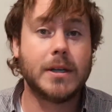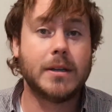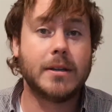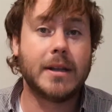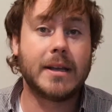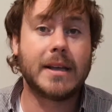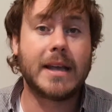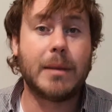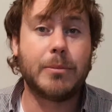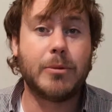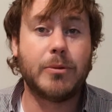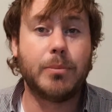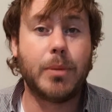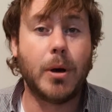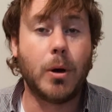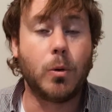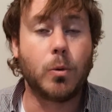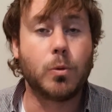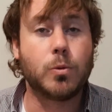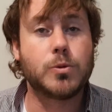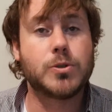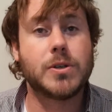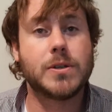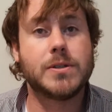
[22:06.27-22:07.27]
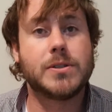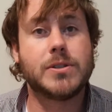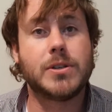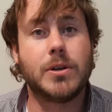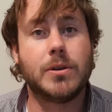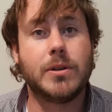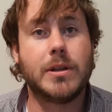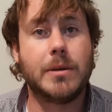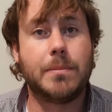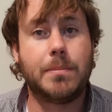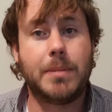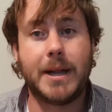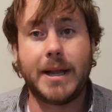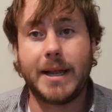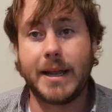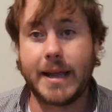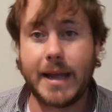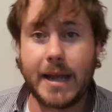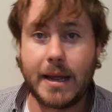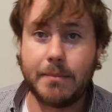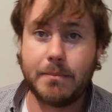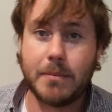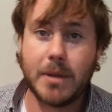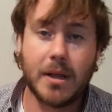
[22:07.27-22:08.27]
A game of bowls. So they're playing a
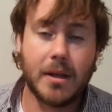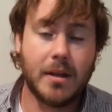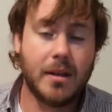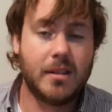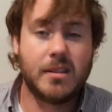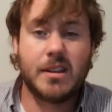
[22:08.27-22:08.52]
game.